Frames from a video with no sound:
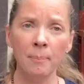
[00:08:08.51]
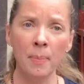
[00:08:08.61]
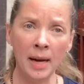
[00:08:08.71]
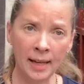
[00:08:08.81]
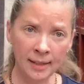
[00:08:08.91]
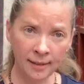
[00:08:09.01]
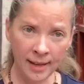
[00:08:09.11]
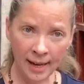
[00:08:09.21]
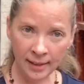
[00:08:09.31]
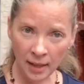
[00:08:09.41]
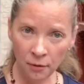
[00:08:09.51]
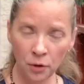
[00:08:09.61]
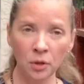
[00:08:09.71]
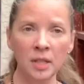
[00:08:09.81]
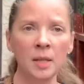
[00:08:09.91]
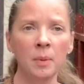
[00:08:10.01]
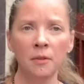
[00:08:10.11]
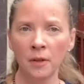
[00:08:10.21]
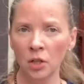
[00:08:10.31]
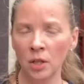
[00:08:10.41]
But then if your sleep
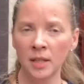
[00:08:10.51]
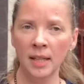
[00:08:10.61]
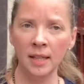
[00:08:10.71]
efficiency